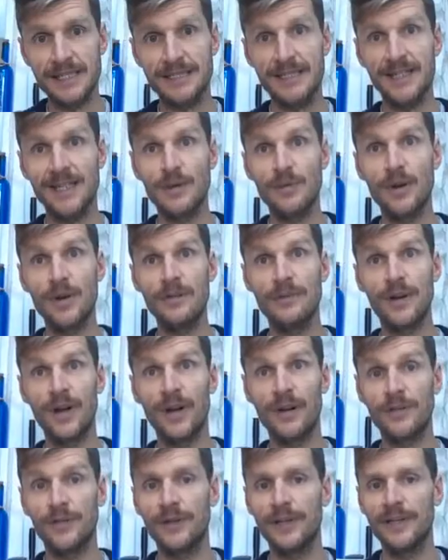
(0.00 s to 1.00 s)
and so you won't
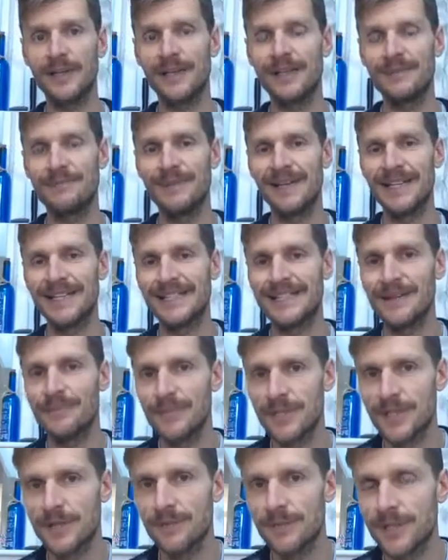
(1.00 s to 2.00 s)
hopefully get many
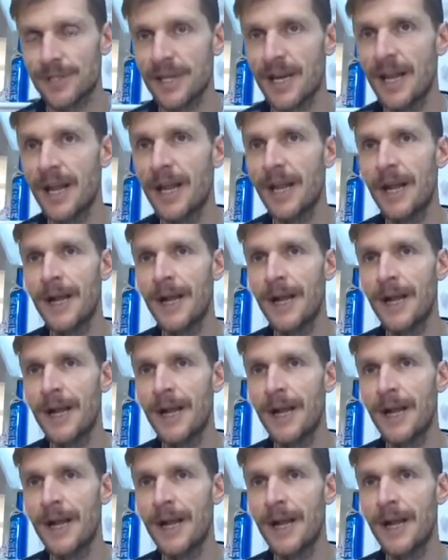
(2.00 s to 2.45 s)
symptoms.